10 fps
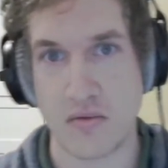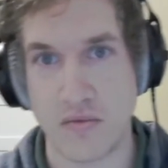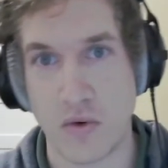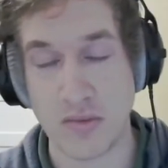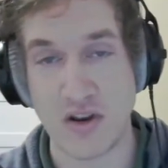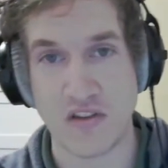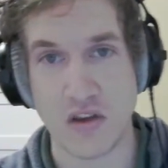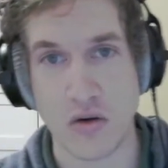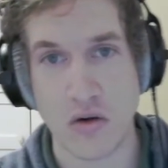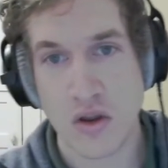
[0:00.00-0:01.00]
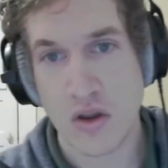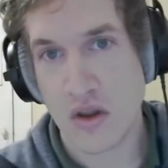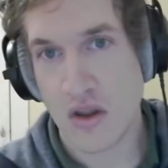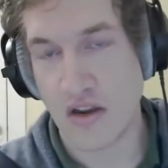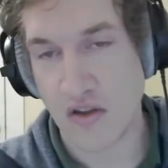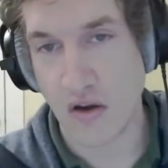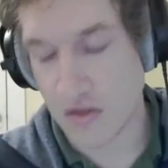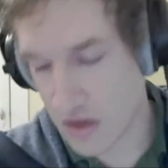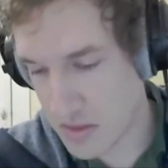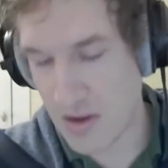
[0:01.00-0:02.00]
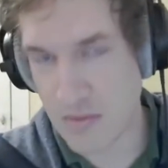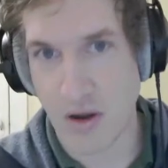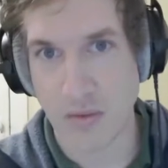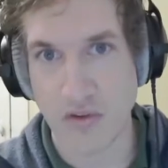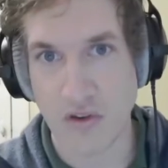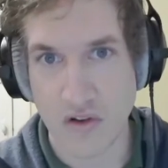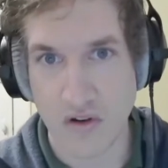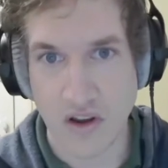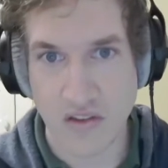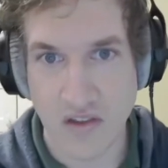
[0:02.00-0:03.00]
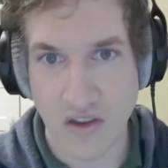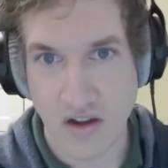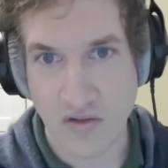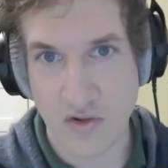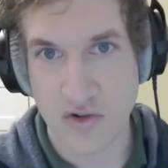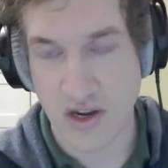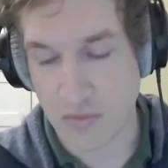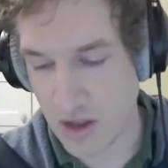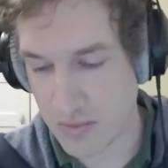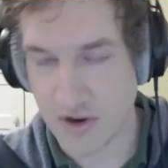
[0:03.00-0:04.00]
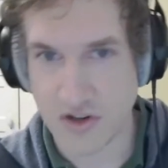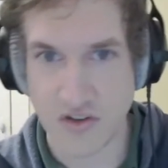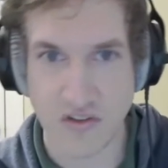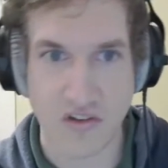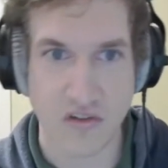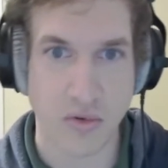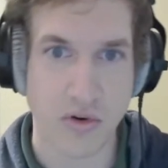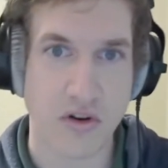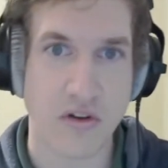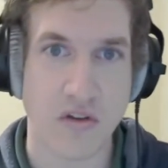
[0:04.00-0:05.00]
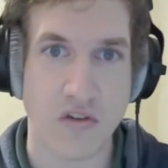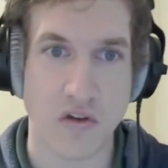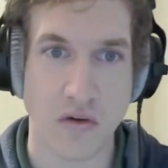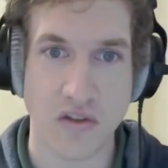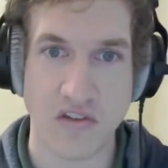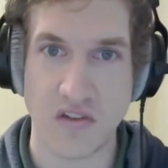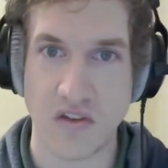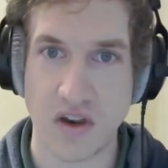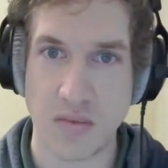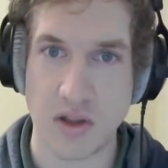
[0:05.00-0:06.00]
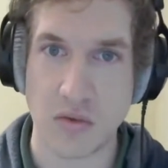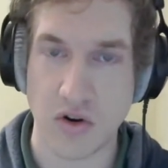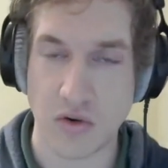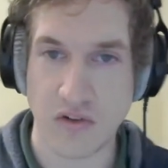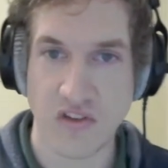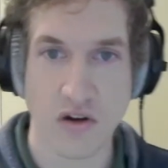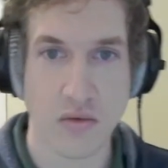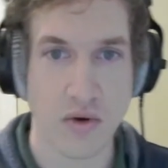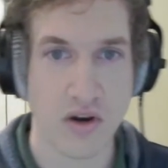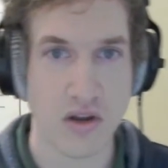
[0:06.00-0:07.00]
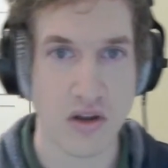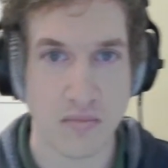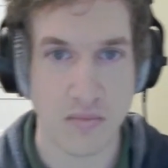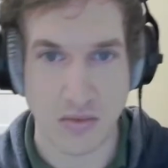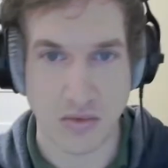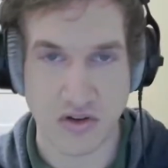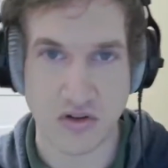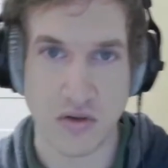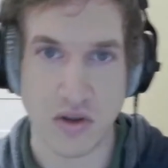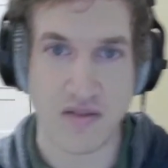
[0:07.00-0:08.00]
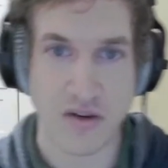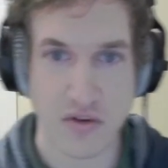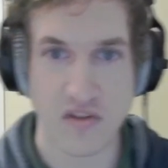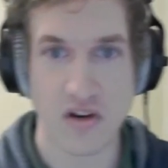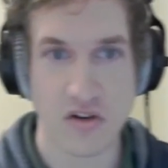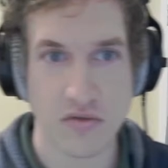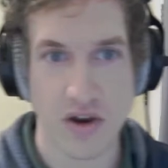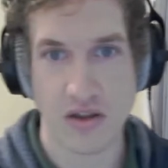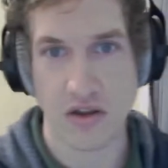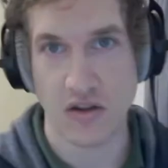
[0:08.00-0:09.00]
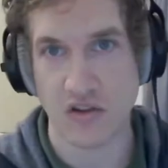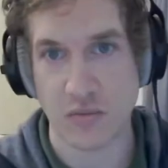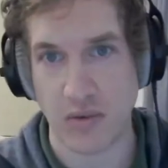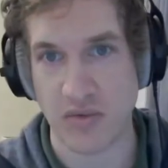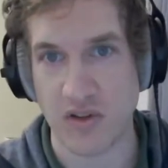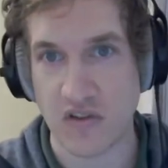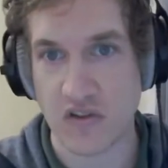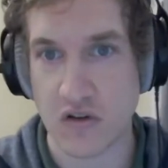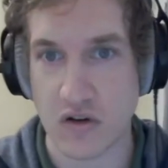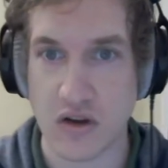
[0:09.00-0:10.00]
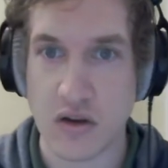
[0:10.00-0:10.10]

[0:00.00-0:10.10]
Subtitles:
40 minutes ago, he talked a little bit about probabilistic circuits and the kinds of tractable operations they support. So this is going to be the workhorse here. We're going to be able to do a lot of our reasoning directly on this probabilistic circuit.